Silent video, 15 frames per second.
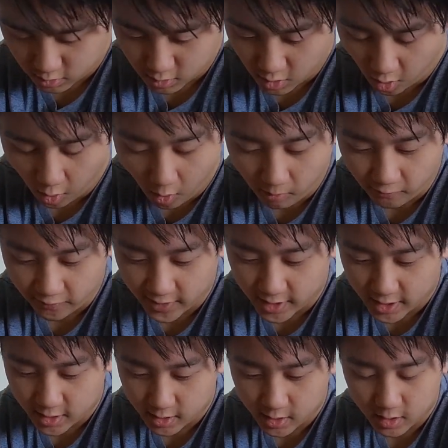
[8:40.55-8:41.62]

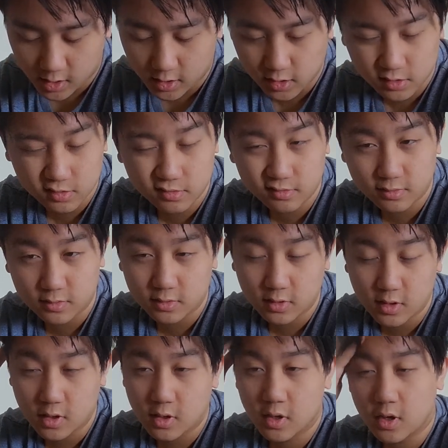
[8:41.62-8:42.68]
hopefully
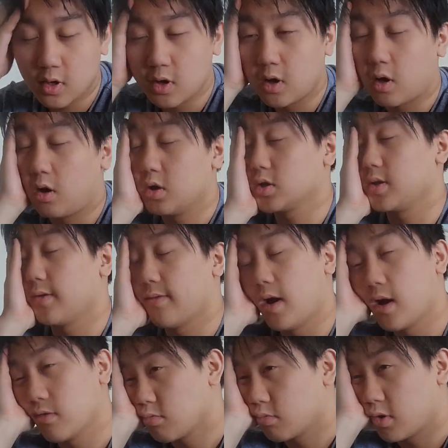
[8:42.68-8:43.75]
I
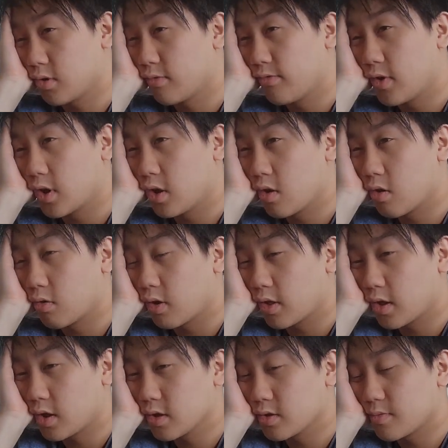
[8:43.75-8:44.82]
don't, I don't fucking know. I
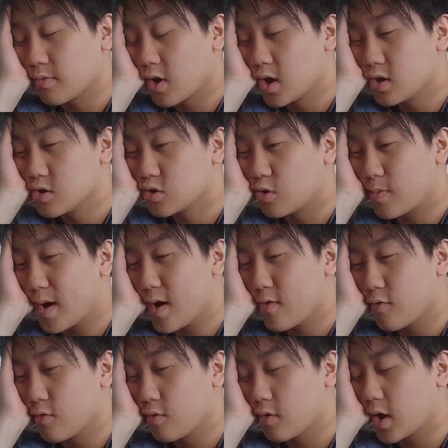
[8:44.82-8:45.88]
think the urge is so
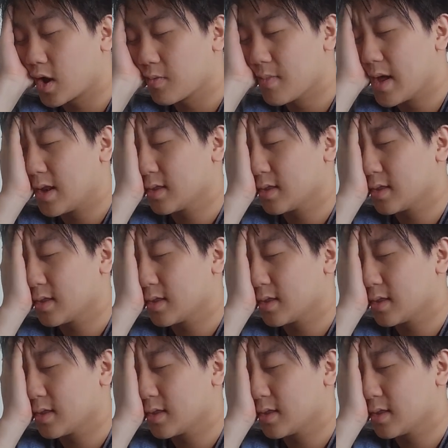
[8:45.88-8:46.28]
powerful. I can barely